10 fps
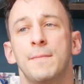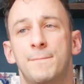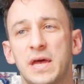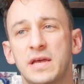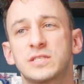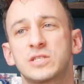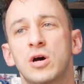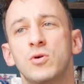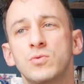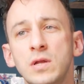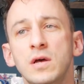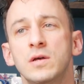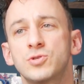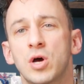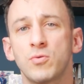Bass tone,
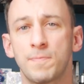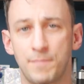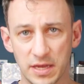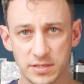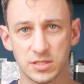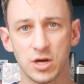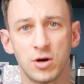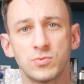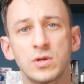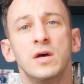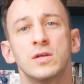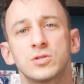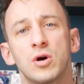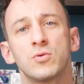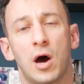tone, bass tone,
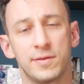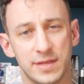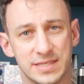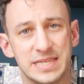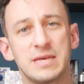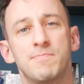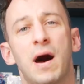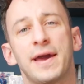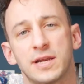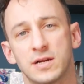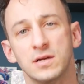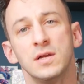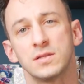tone on the D minor.